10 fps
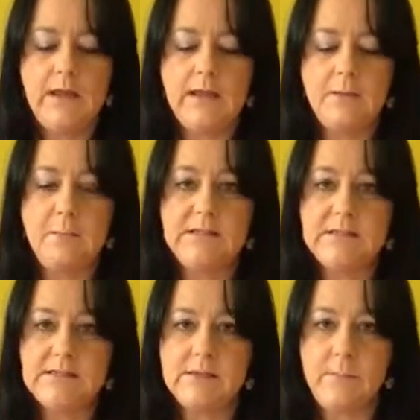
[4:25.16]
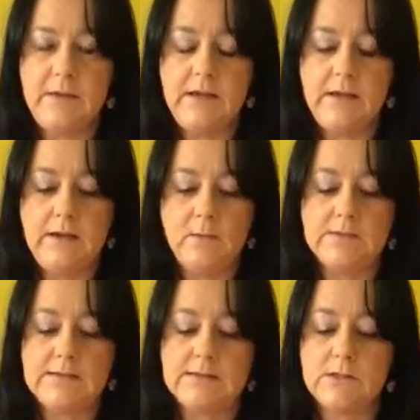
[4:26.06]
In Mississippi, it
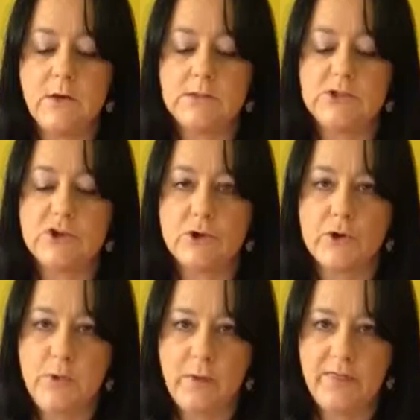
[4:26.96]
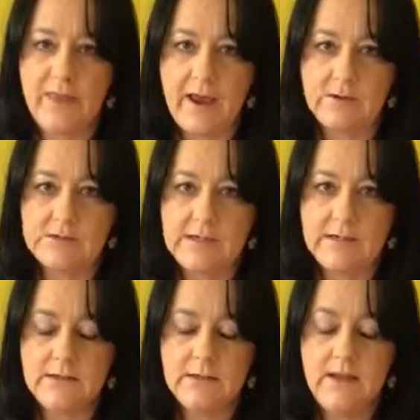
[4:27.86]
was as low as
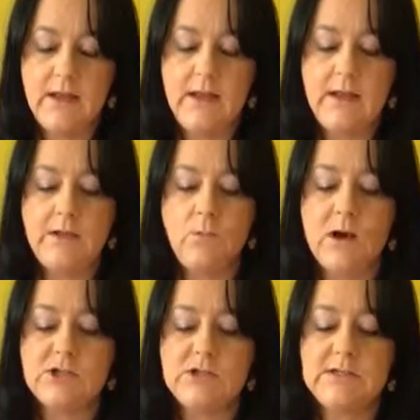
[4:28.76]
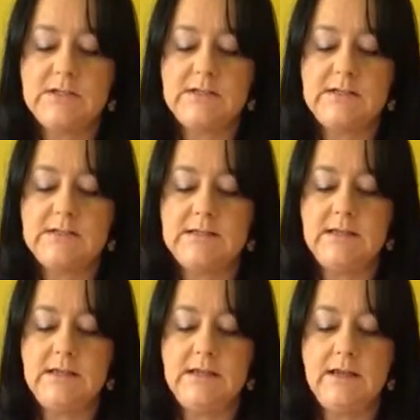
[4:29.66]
$31,000. In Washington,
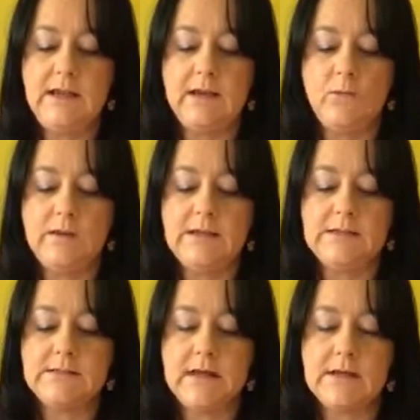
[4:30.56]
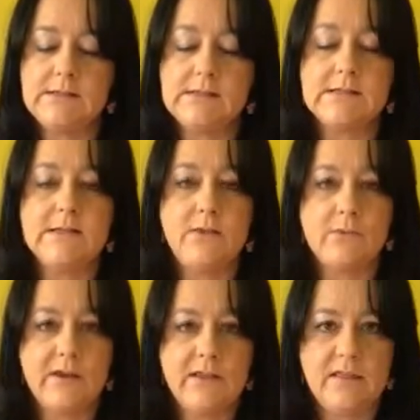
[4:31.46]
D.C., it was
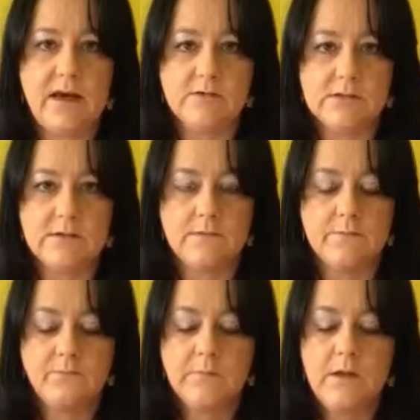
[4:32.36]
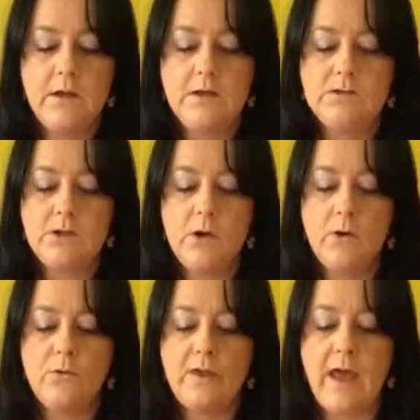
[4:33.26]
$63,000.
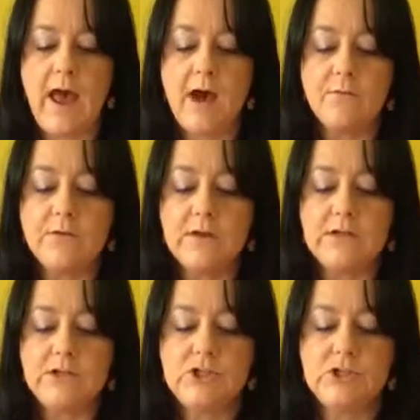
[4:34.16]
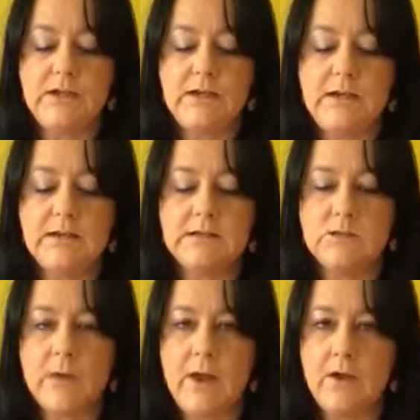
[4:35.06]
So the average is
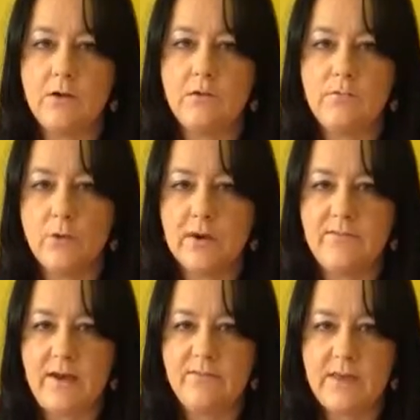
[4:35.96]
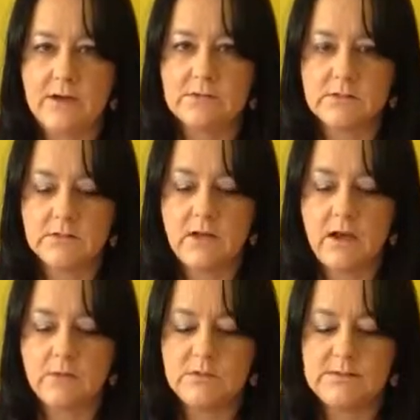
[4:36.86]
around $45,000,
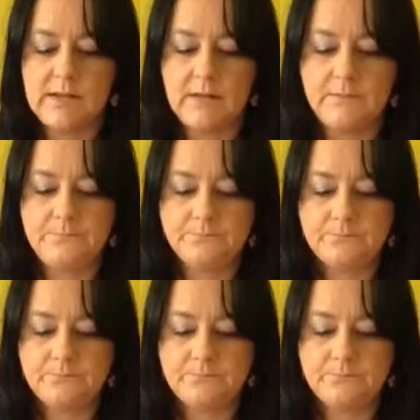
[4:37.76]
I would say.